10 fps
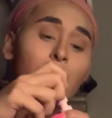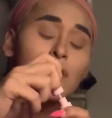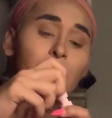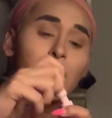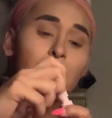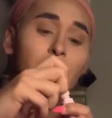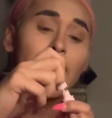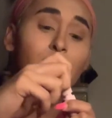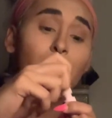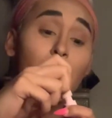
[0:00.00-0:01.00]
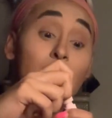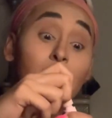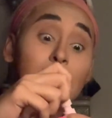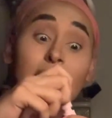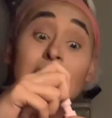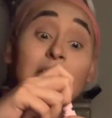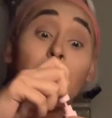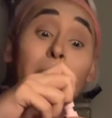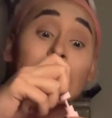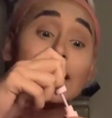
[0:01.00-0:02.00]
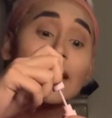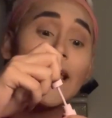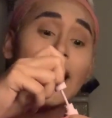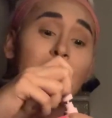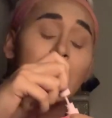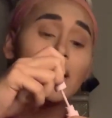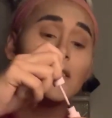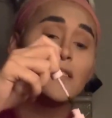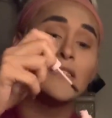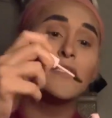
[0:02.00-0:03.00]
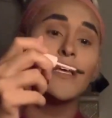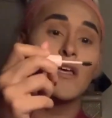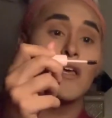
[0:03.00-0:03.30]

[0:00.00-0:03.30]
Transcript: to put my brows into place.